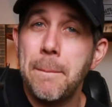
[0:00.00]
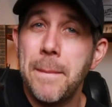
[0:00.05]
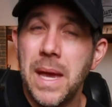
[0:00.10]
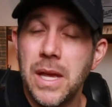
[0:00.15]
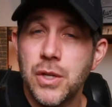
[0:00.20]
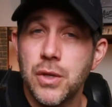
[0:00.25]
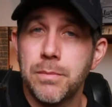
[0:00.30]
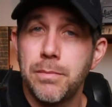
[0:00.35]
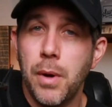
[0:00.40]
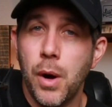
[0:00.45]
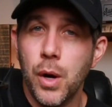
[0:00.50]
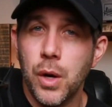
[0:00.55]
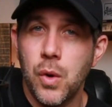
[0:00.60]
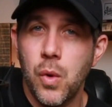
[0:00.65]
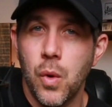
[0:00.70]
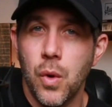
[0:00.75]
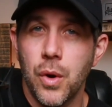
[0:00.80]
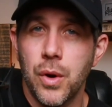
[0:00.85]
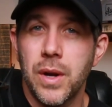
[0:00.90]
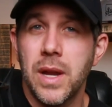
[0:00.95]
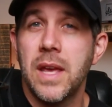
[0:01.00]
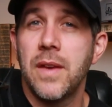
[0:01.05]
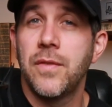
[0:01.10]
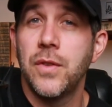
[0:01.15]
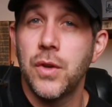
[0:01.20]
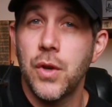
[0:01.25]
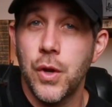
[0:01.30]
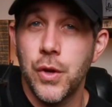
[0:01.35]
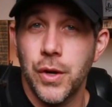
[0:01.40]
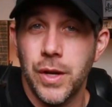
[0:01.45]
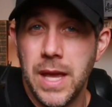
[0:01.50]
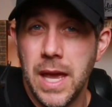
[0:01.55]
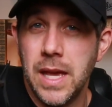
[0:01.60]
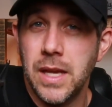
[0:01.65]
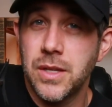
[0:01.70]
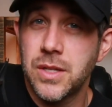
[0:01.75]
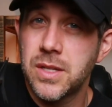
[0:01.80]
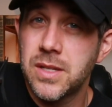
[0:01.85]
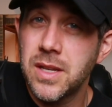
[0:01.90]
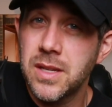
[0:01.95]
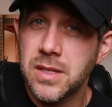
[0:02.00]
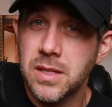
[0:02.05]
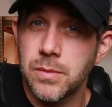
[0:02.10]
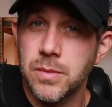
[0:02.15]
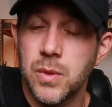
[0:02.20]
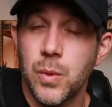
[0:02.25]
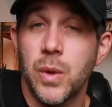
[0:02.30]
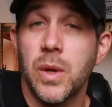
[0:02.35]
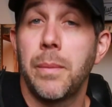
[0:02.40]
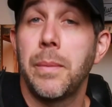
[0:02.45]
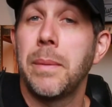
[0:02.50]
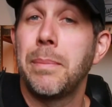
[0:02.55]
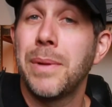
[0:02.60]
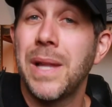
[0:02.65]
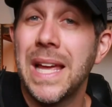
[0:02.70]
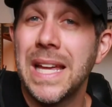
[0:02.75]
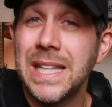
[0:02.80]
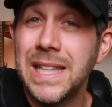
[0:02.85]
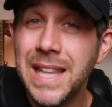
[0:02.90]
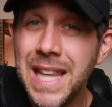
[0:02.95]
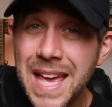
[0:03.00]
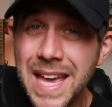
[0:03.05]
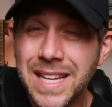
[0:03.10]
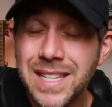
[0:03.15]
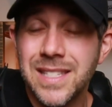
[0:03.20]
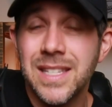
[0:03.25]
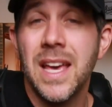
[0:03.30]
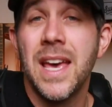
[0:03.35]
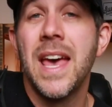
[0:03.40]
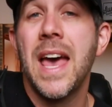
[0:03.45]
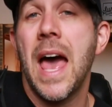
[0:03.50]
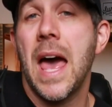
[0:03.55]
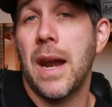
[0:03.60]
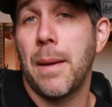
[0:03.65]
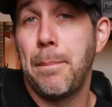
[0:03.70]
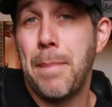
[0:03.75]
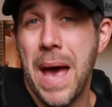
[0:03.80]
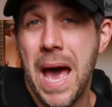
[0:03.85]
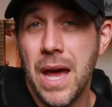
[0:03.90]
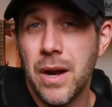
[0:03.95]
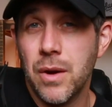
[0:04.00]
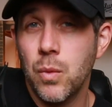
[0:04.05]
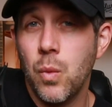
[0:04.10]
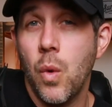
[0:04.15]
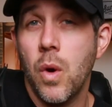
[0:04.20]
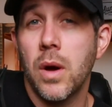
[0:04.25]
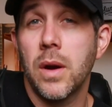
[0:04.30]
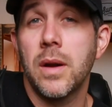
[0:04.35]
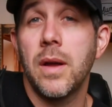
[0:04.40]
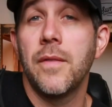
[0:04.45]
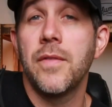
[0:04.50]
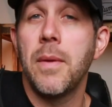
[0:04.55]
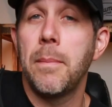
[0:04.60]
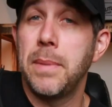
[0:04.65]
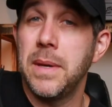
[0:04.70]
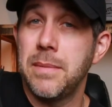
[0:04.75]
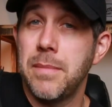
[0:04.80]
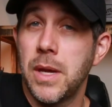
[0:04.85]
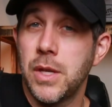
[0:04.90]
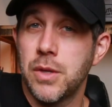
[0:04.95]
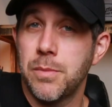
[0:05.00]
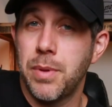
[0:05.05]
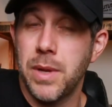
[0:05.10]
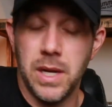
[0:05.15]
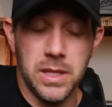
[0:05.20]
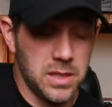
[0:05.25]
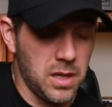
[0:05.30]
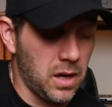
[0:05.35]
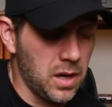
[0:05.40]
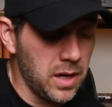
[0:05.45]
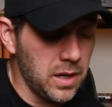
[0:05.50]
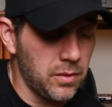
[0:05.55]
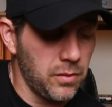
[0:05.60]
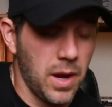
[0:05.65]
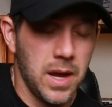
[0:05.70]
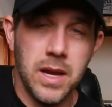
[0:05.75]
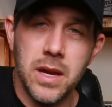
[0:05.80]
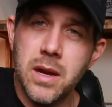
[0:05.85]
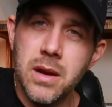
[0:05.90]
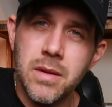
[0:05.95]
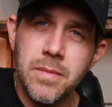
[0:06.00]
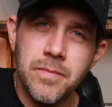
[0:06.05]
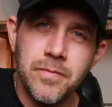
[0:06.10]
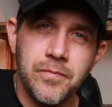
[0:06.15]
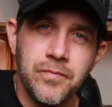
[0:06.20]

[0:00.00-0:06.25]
major bar chord if you know your Cage system. So we're going to be playing licks out of pattern 1 of the B major pentatonic right here,